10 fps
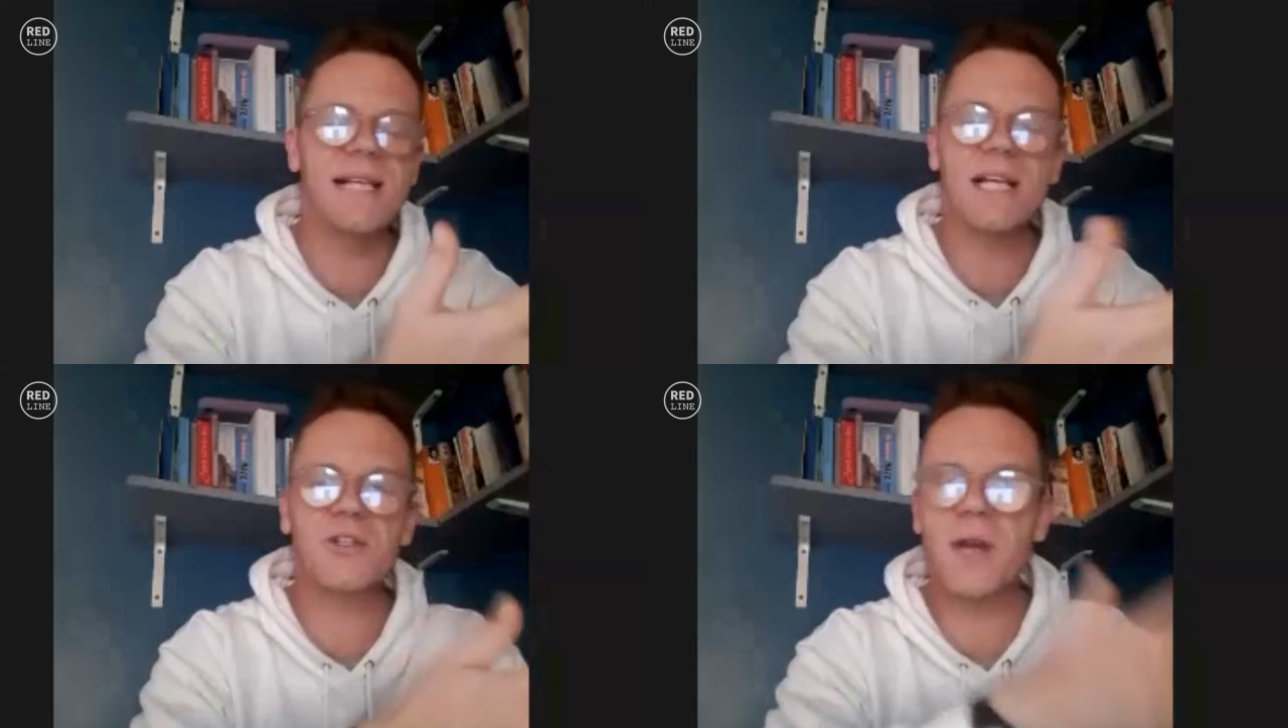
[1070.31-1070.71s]

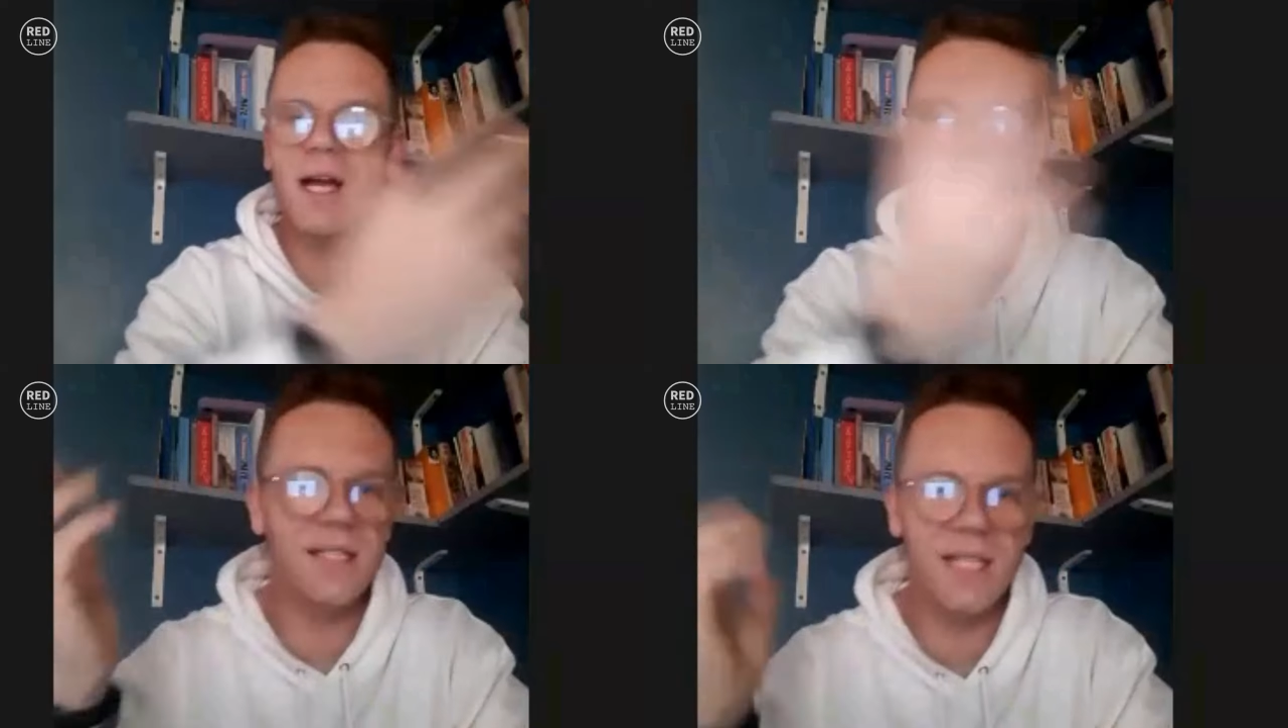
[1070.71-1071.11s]

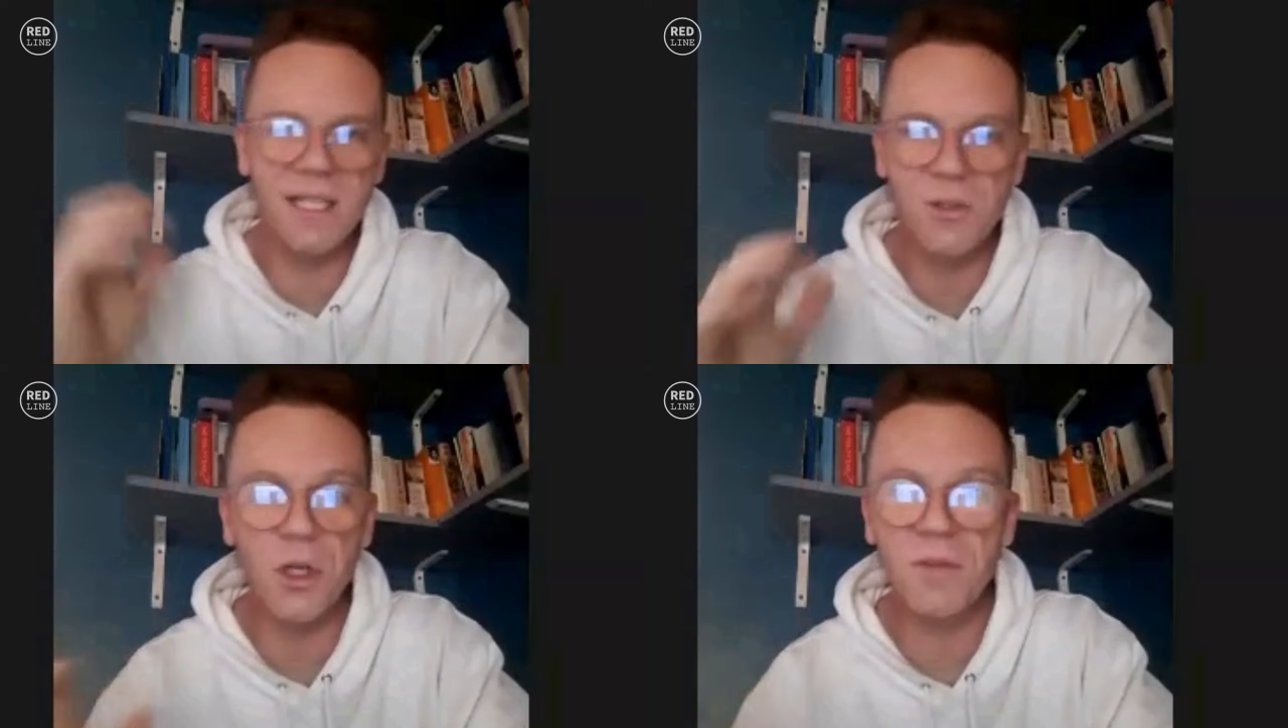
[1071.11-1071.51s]

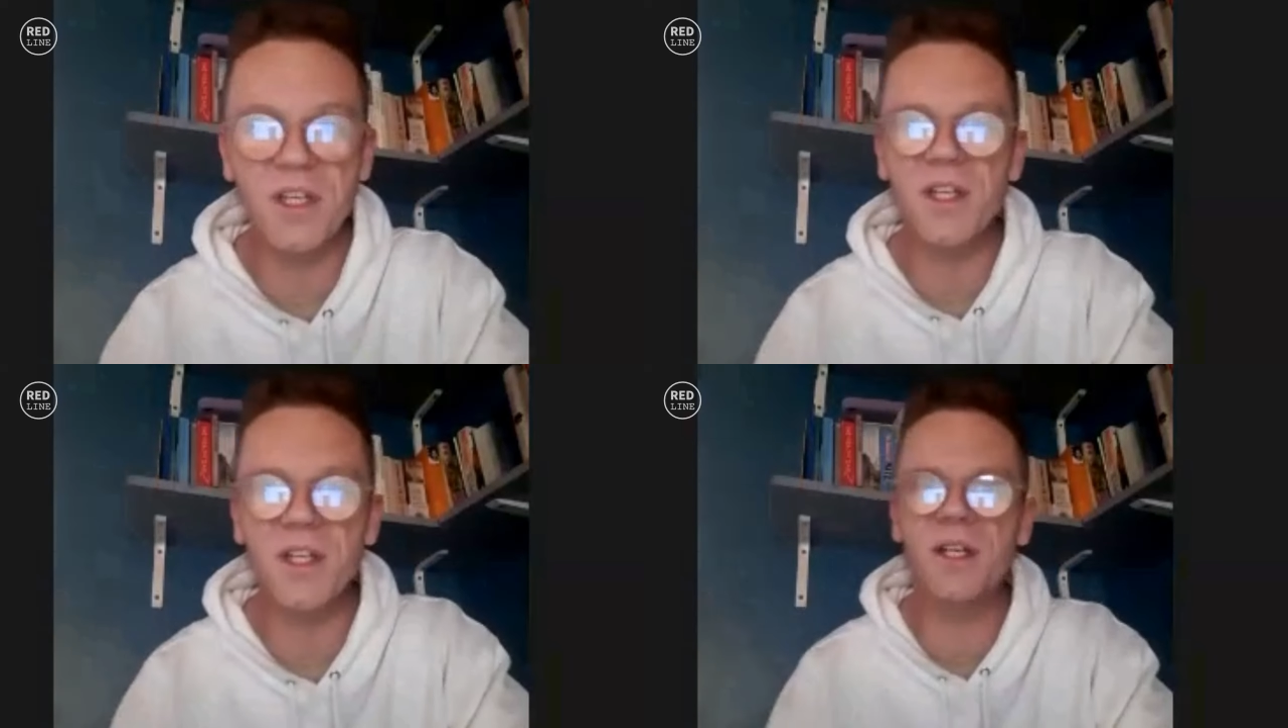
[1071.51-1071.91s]
sexuality, and all of
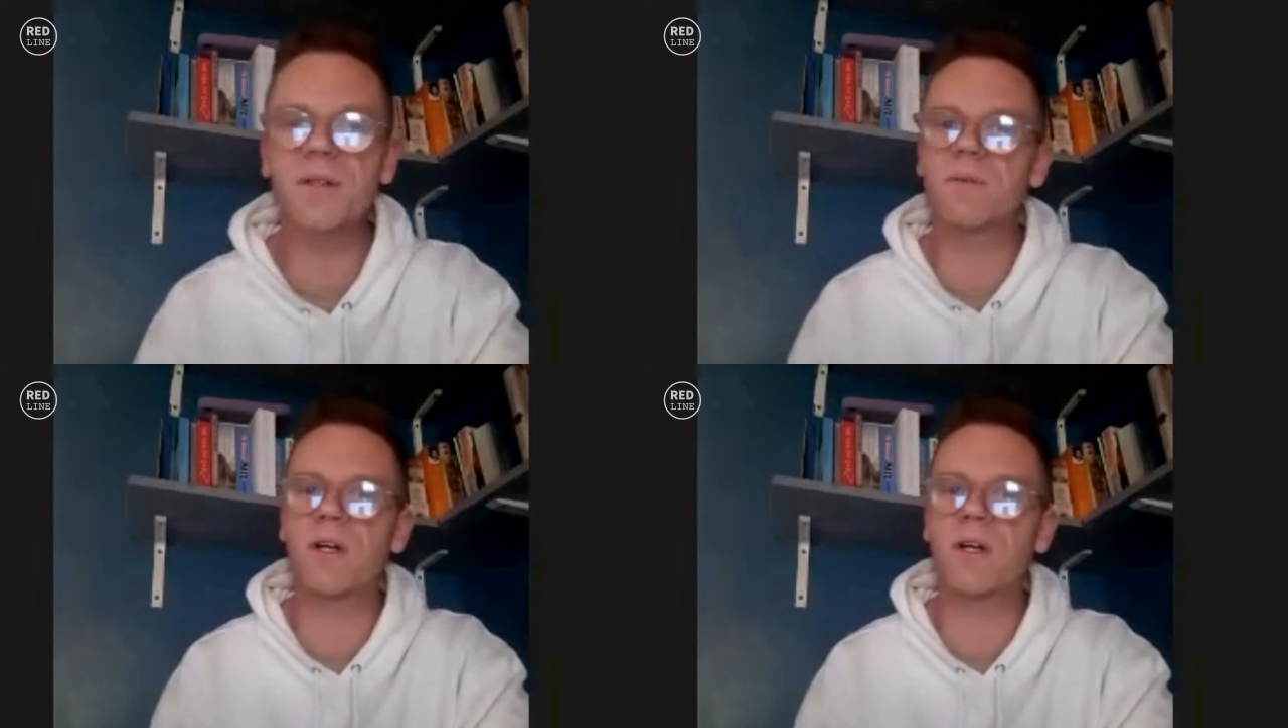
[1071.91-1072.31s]
the
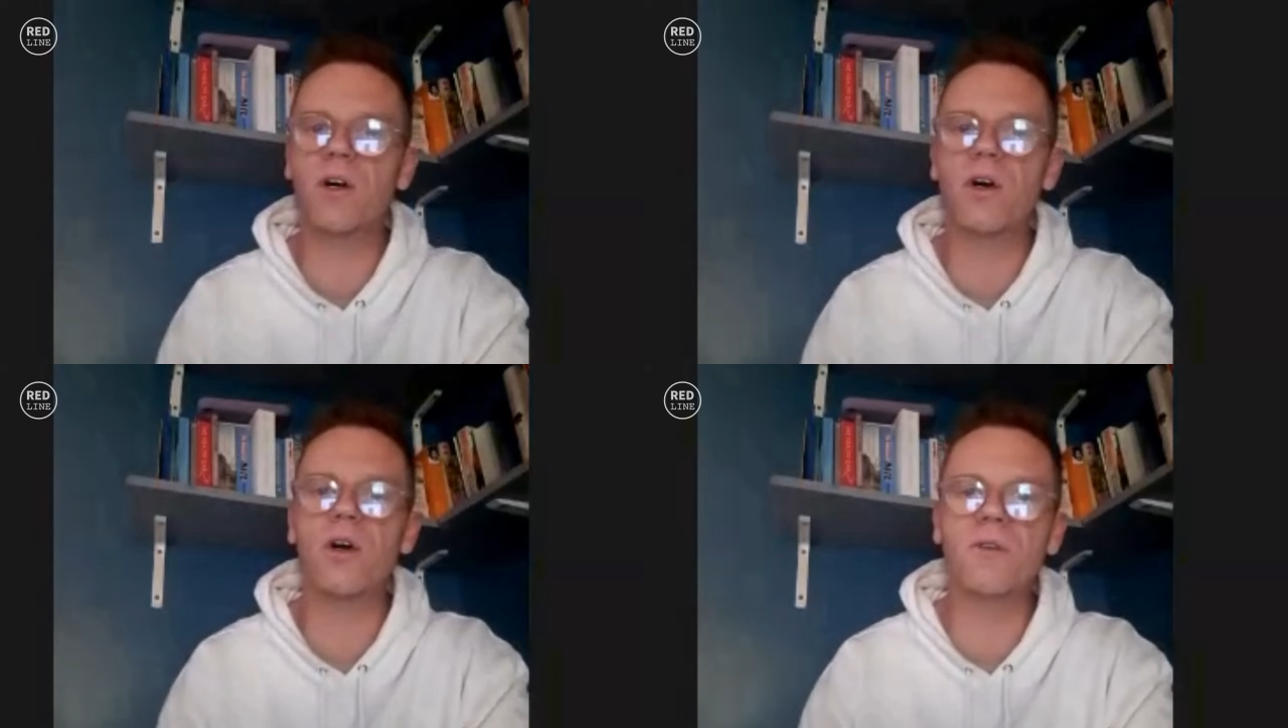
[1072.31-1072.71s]

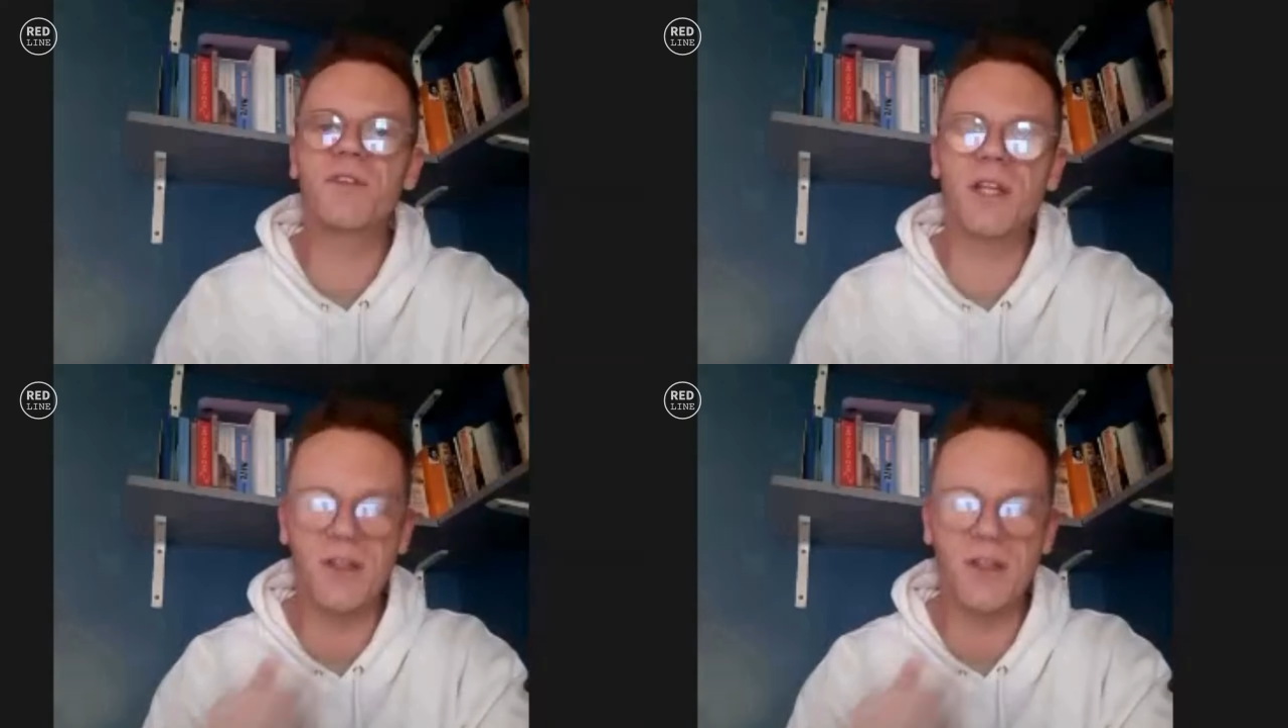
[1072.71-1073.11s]

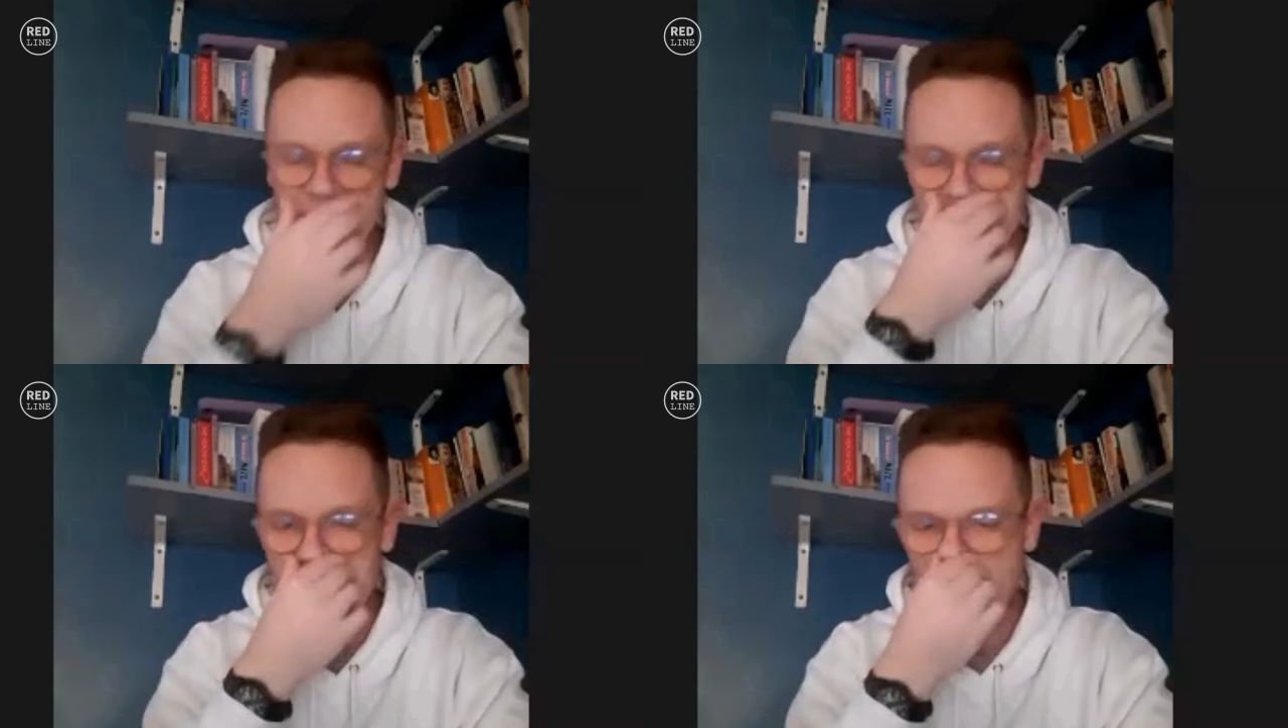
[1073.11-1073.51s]
other
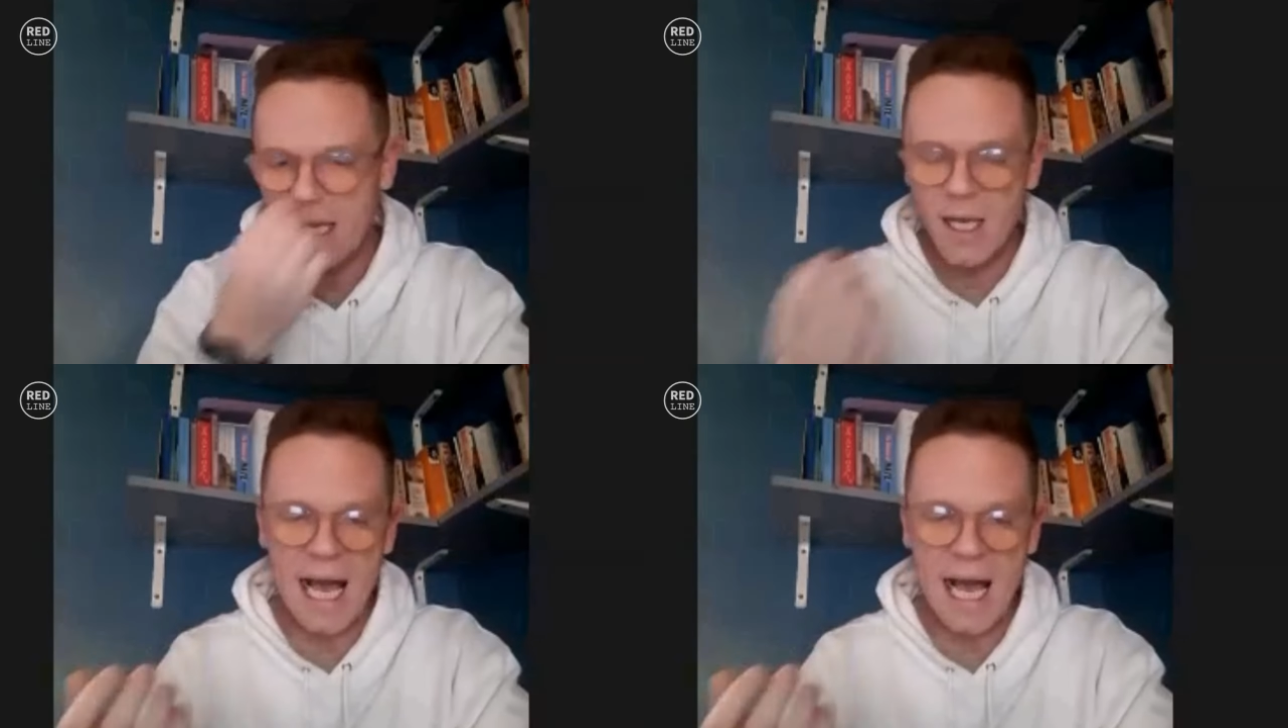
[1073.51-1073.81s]
things.